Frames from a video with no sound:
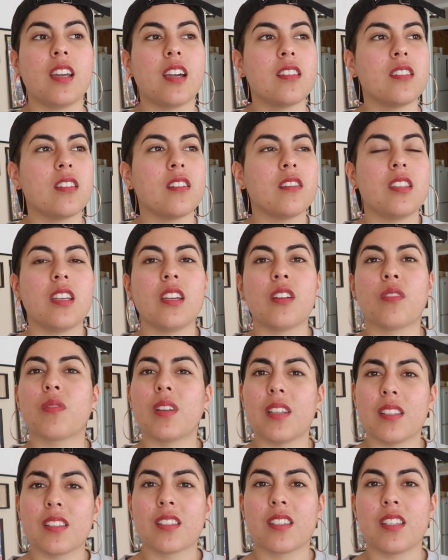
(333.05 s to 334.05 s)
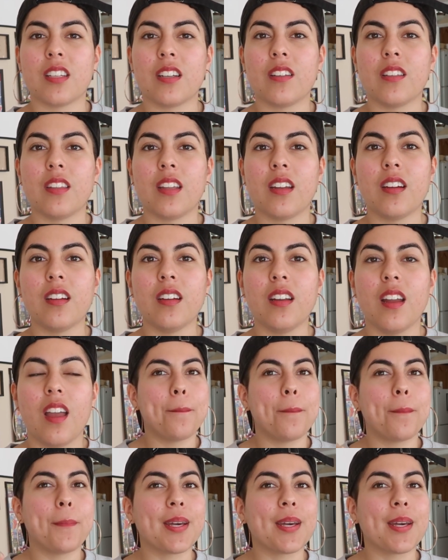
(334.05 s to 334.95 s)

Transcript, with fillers: Yes, I'll take risks here and there,